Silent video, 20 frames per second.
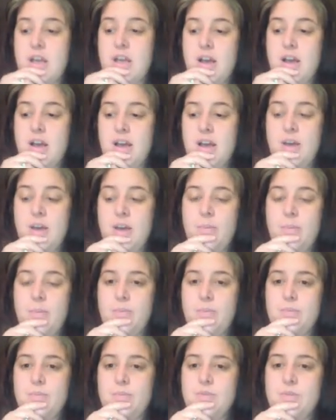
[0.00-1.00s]

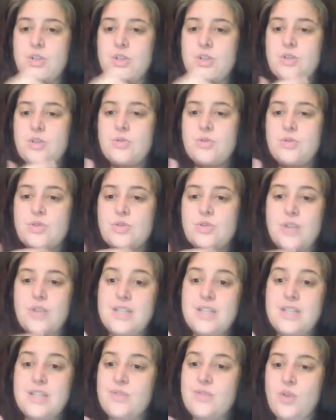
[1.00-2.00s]
to
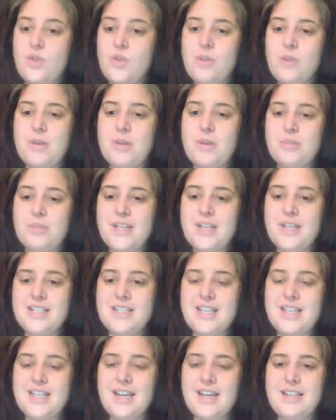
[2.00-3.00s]
transform a place
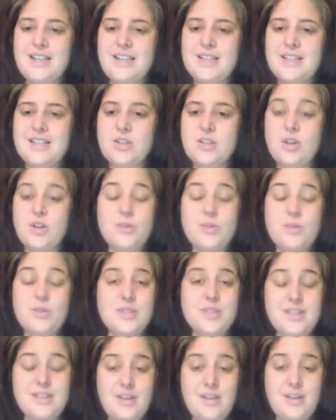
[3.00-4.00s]
that is close
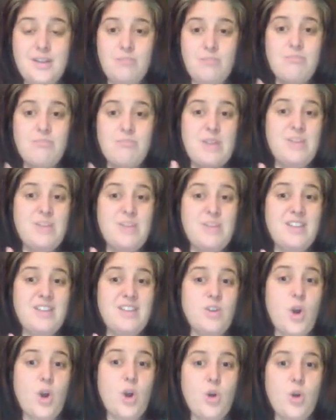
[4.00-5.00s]
to them, maybe in
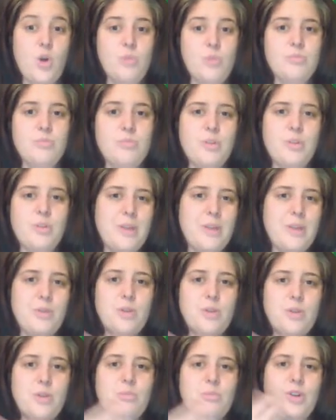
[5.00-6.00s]
their home, their
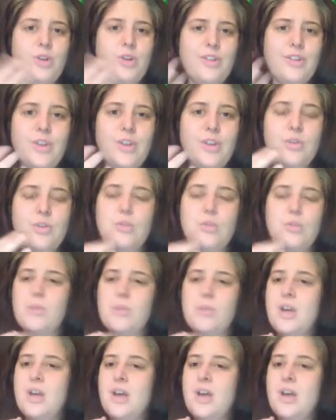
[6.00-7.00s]
bedroom, their living room,
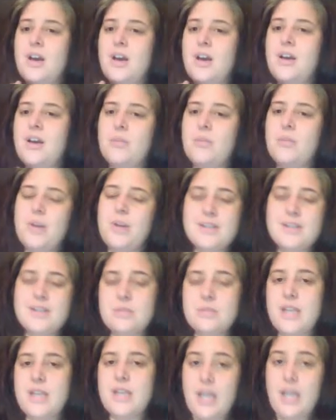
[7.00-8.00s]

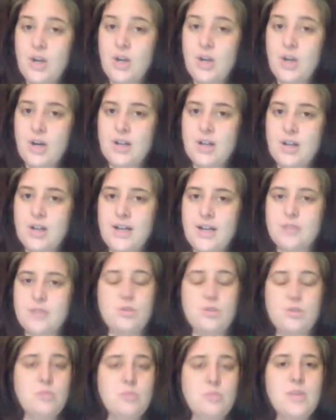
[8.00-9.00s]
possibly in our
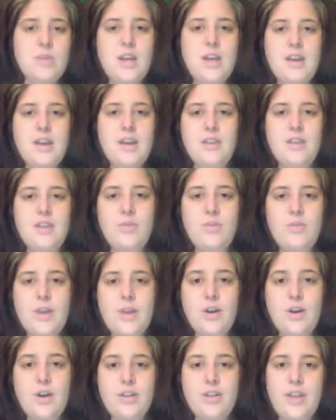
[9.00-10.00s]
classroom if we
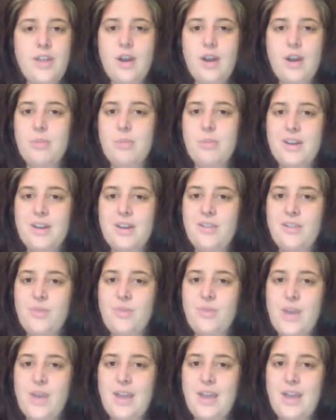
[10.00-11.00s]
are there. But if
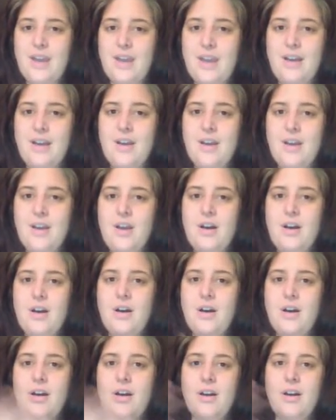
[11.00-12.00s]
we
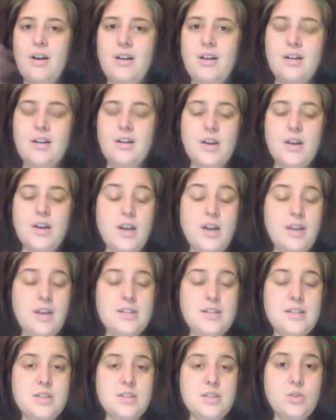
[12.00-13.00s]
are
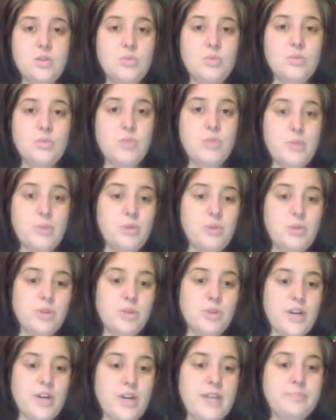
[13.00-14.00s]
still remote
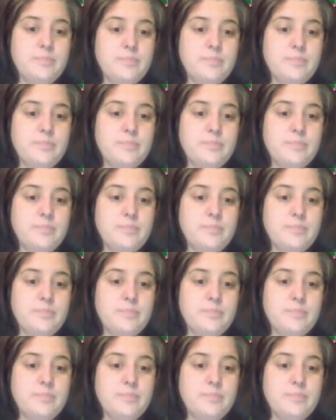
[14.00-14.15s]
learning,